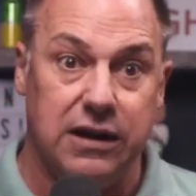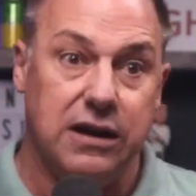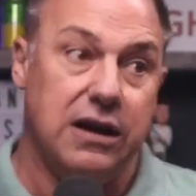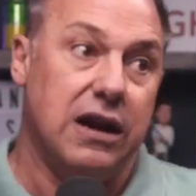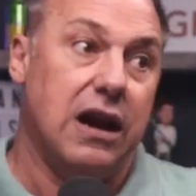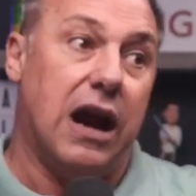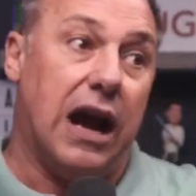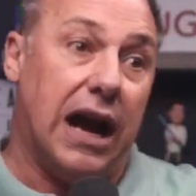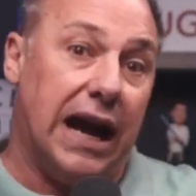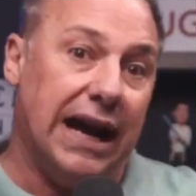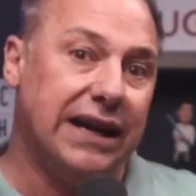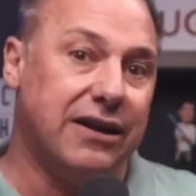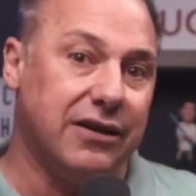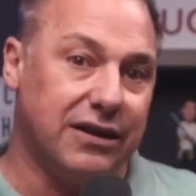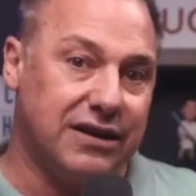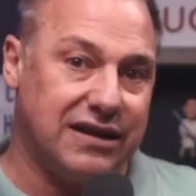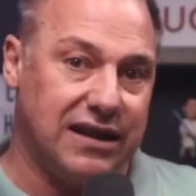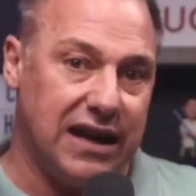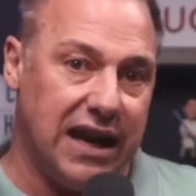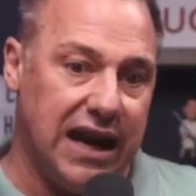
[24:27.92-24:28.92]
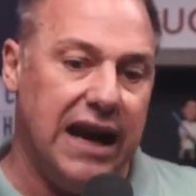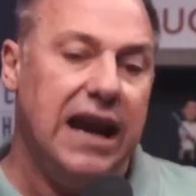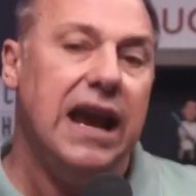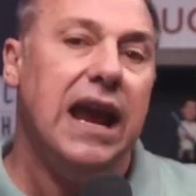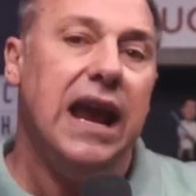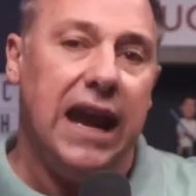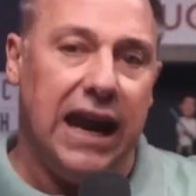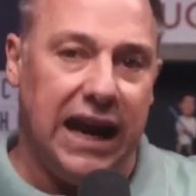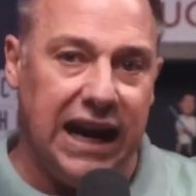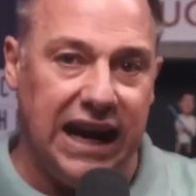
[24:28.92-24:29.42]
I could say,
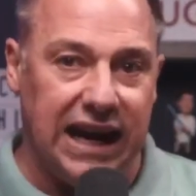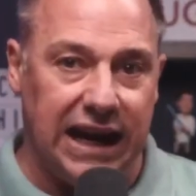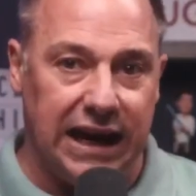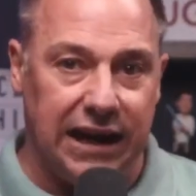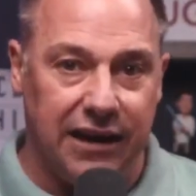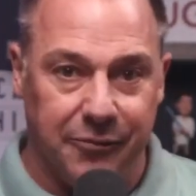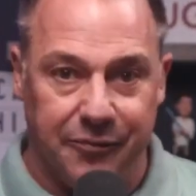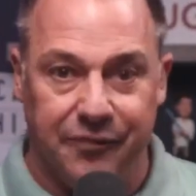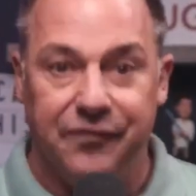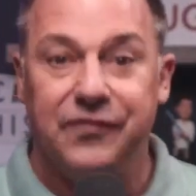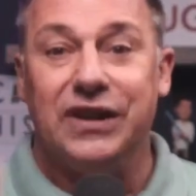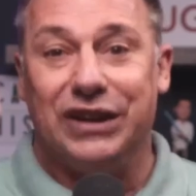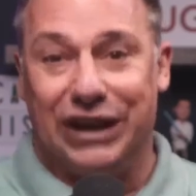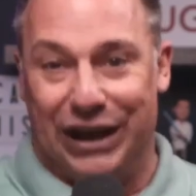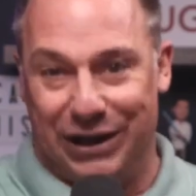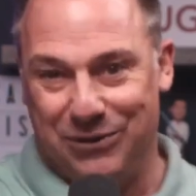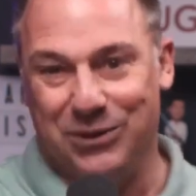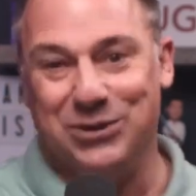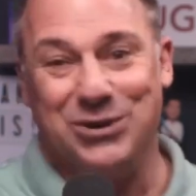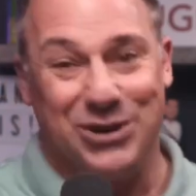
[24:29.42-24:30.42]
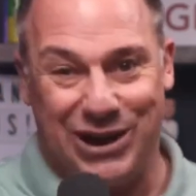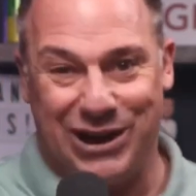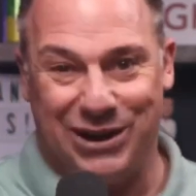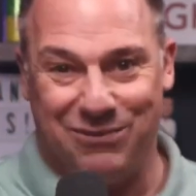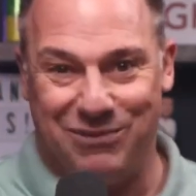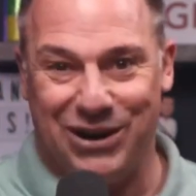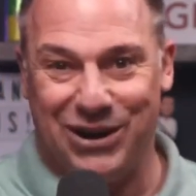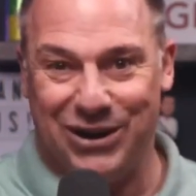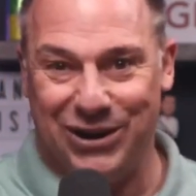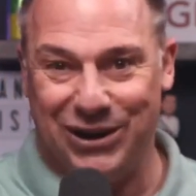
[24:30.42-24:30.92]
hey, like we were talking
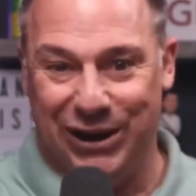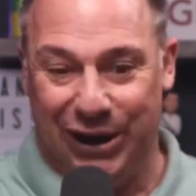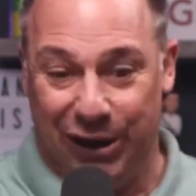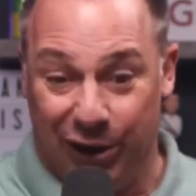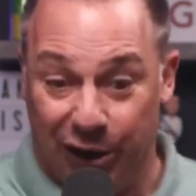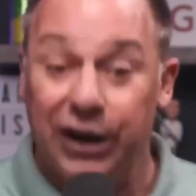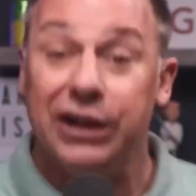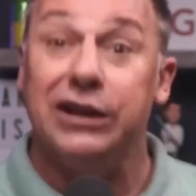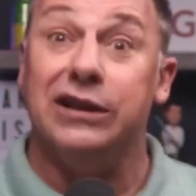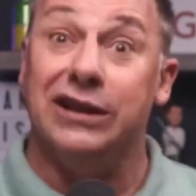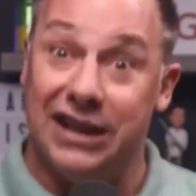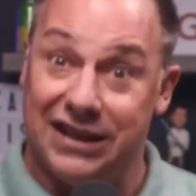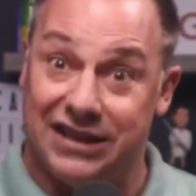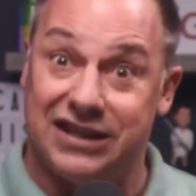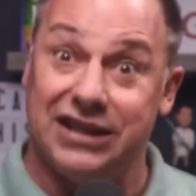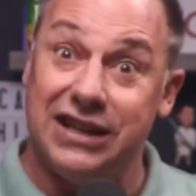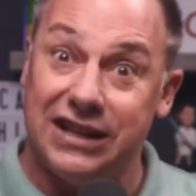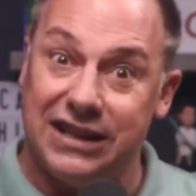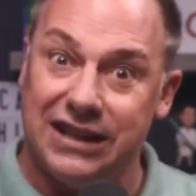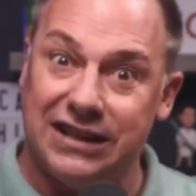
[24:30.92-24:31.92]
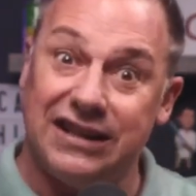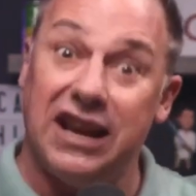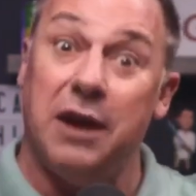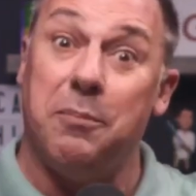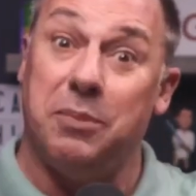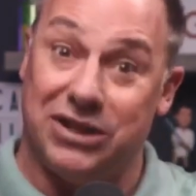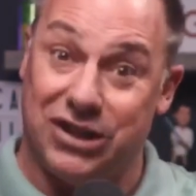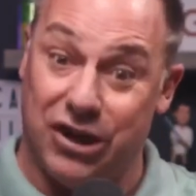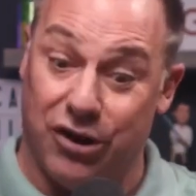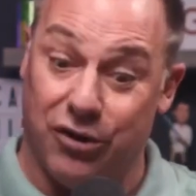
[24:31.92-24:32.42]
about earlier, listen to this
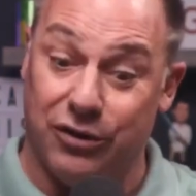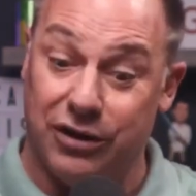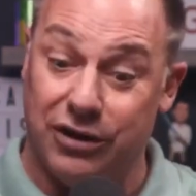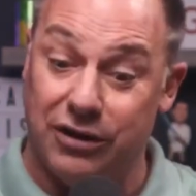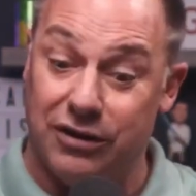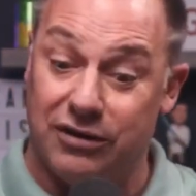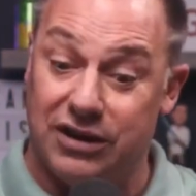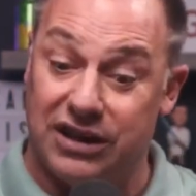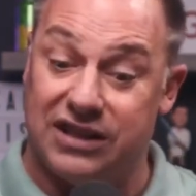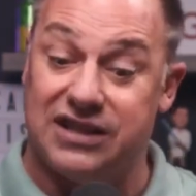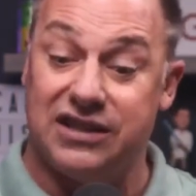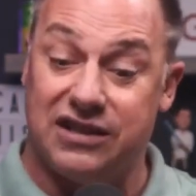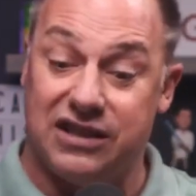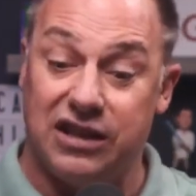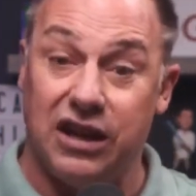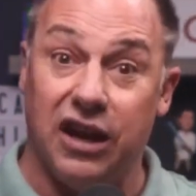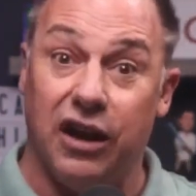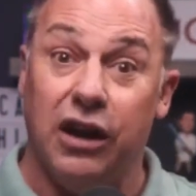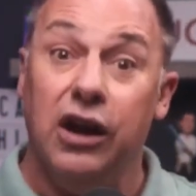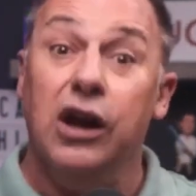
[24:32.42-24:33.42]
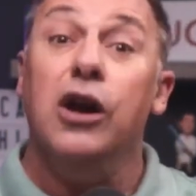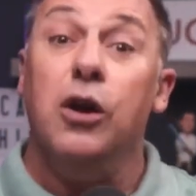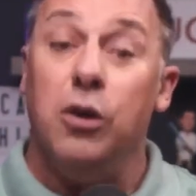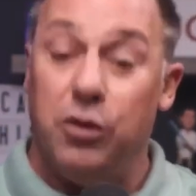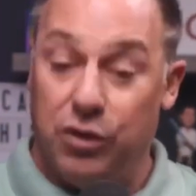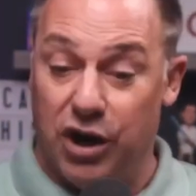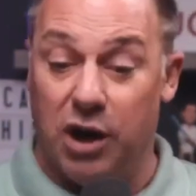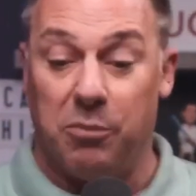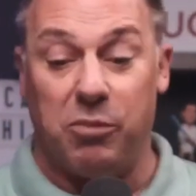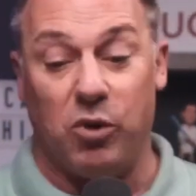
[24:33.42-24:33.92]
episode. This is the
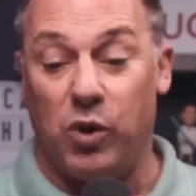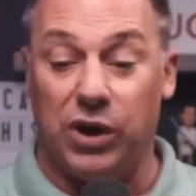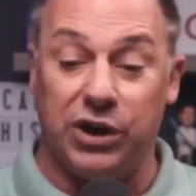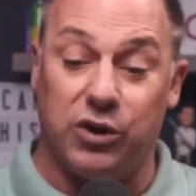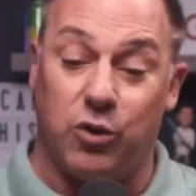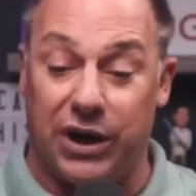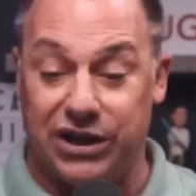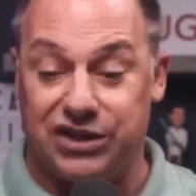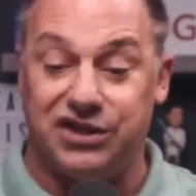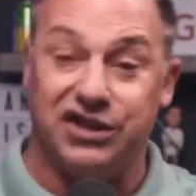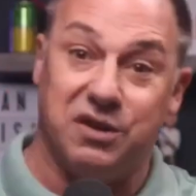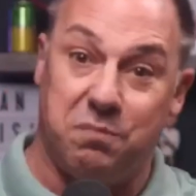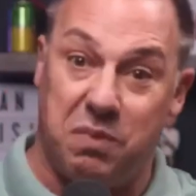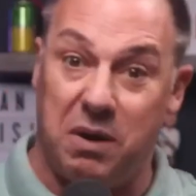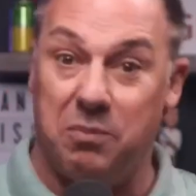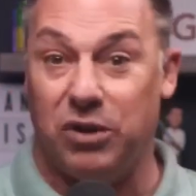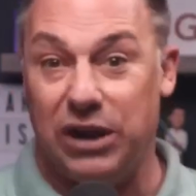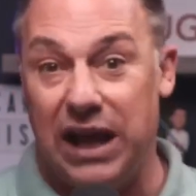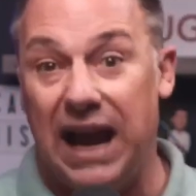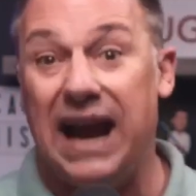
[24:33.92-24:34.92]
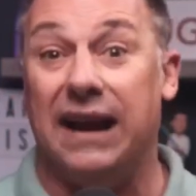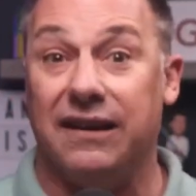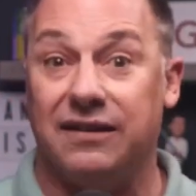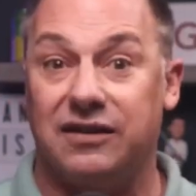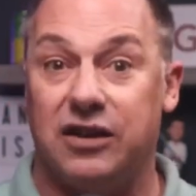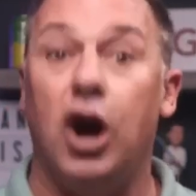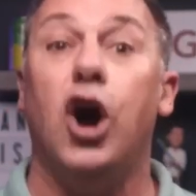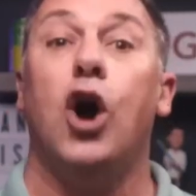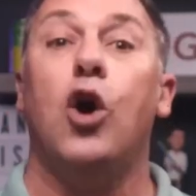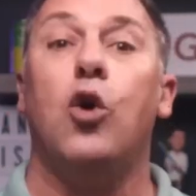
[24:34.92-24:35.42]
number one questions that people ask.
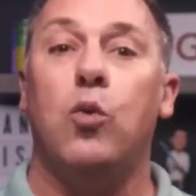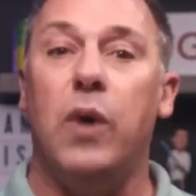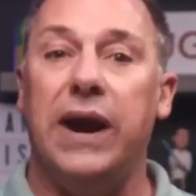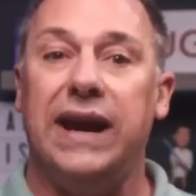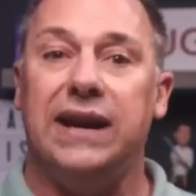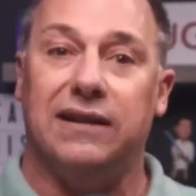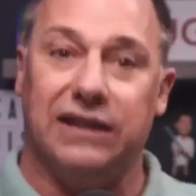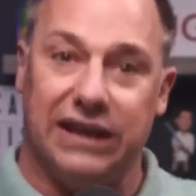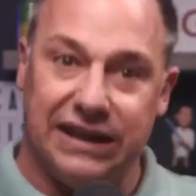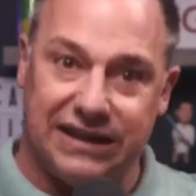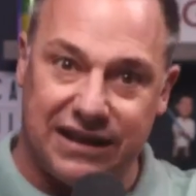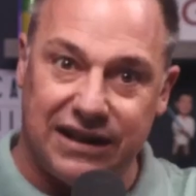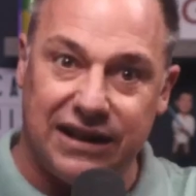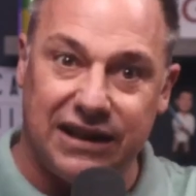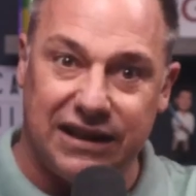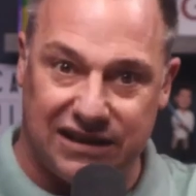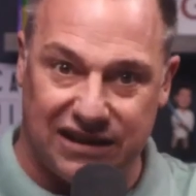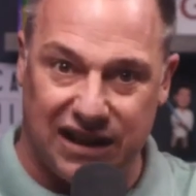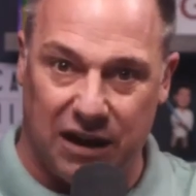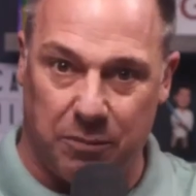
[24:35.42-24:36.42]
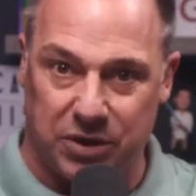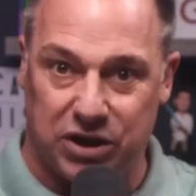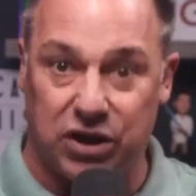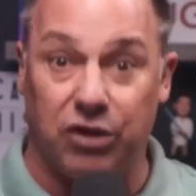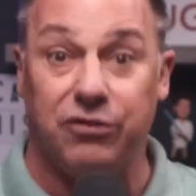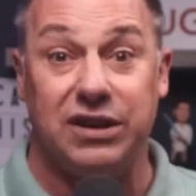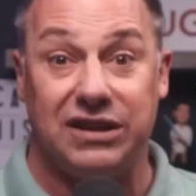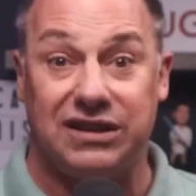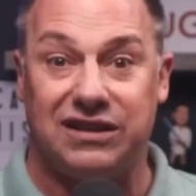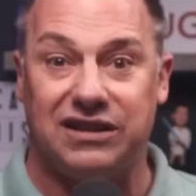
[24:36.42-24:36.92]
Oh, wait, listen to this episode.
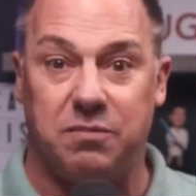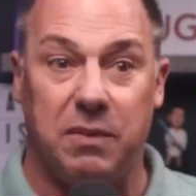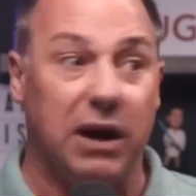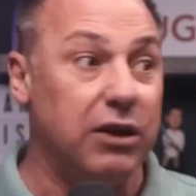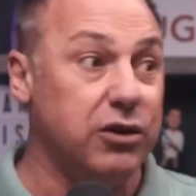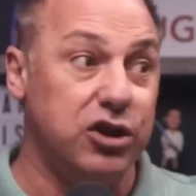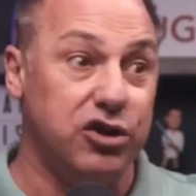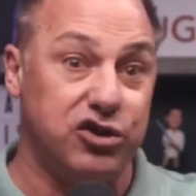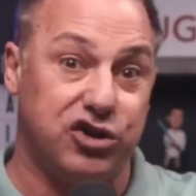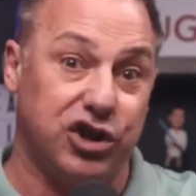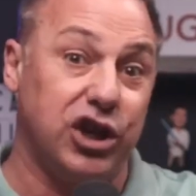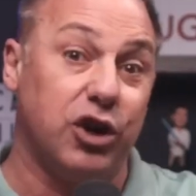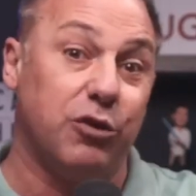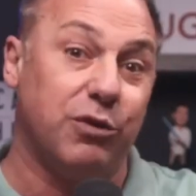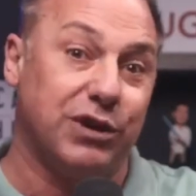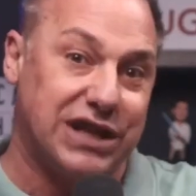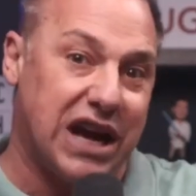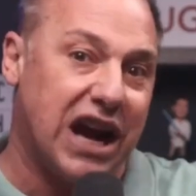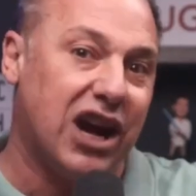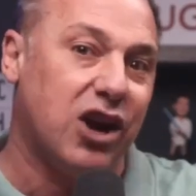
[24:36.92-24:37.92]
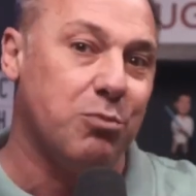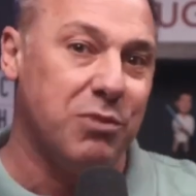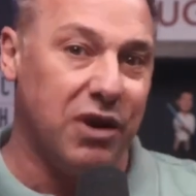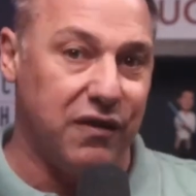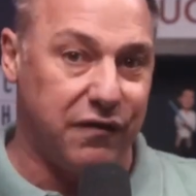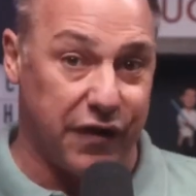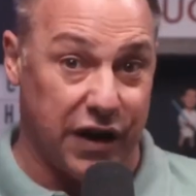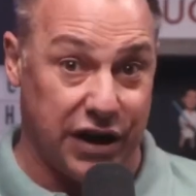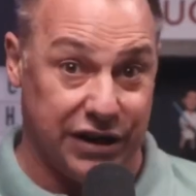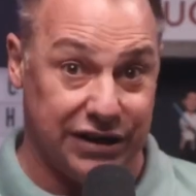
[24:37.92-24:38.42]
This is about using your retirement
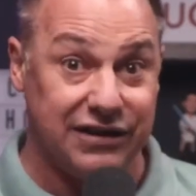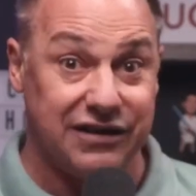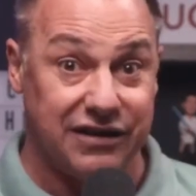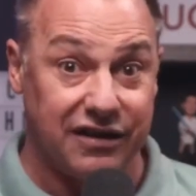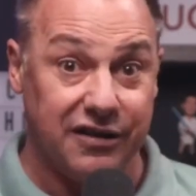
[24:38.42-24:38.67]
funds,